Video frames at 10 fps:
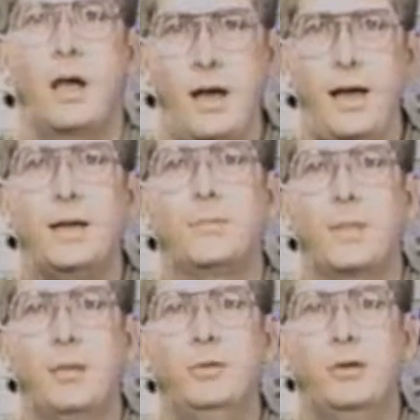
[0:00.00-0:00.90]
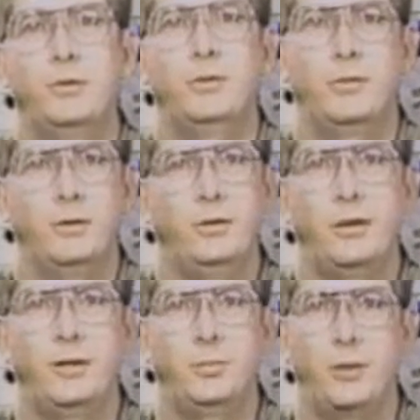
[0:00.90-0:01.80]
Hi, I'm Sergeant First
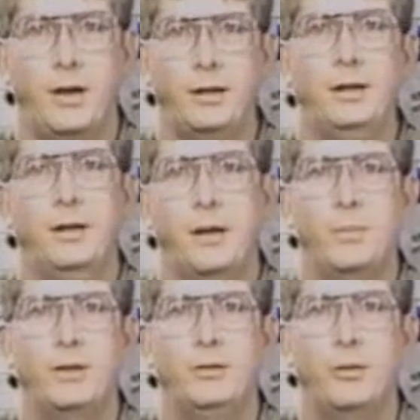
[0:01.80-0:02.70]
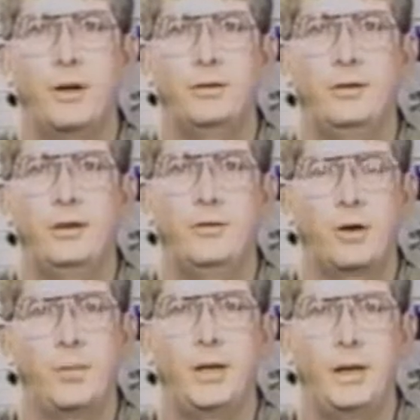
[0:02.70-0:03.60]
Class Bradley. I'm NCOSC of
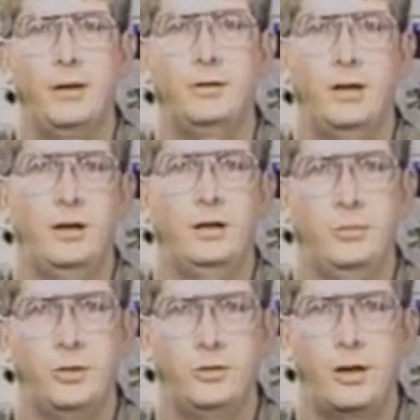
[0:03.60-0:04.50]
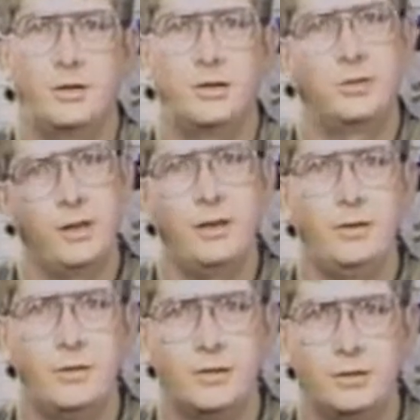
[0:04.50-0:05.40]
Army Liaison at the Metrology Training
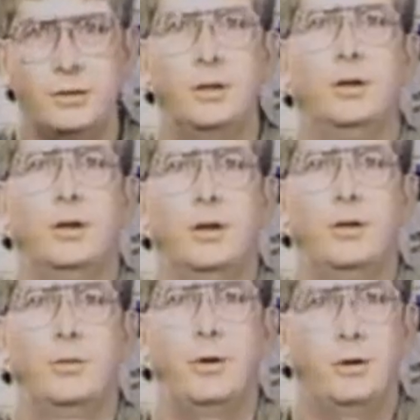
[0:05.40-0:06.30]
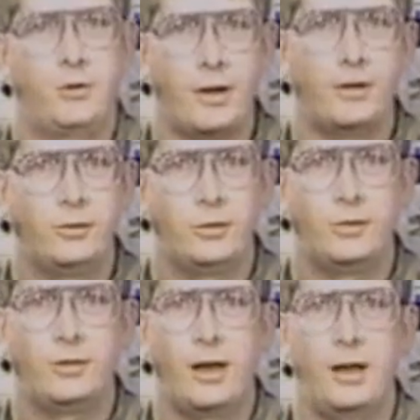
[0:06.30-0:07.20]
Division. We are a
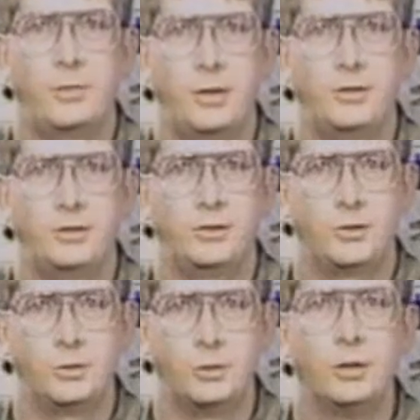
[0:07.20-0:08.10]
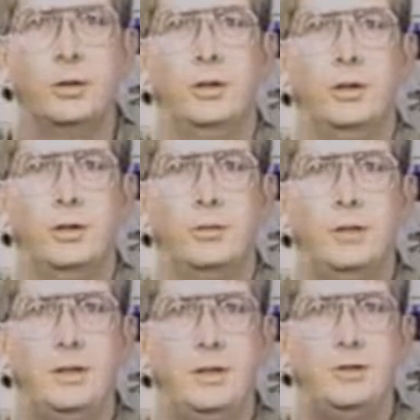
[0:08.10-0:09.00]
tri-service calibration school.
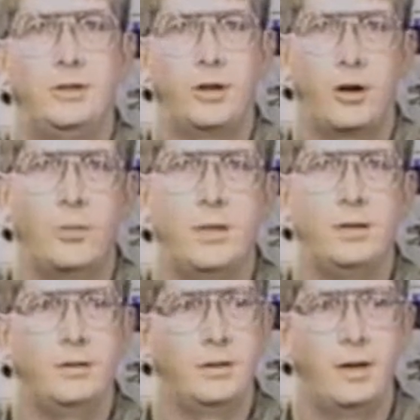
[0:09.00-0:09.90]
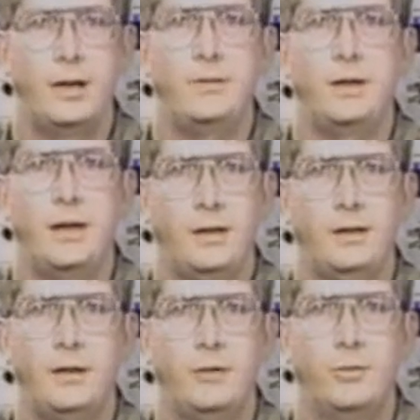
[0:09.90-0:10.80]
We teach the Army, the Navy, and
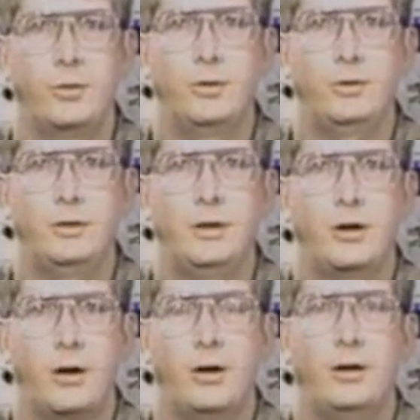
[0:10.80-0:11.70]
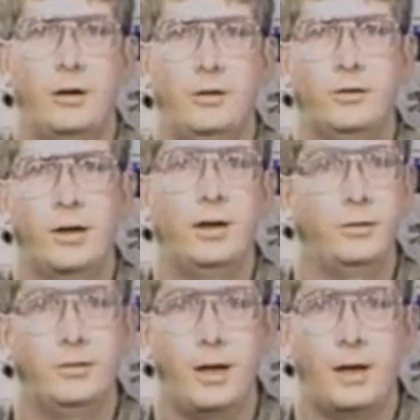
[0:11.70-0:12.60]
the Air Force the art and
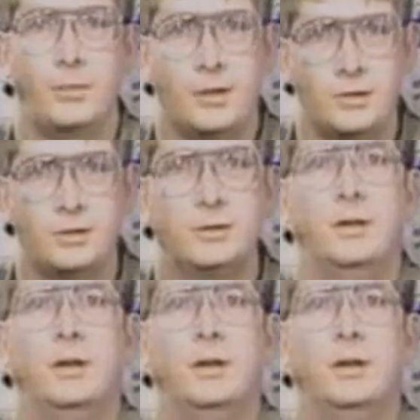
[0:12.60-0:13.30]
science of calibration.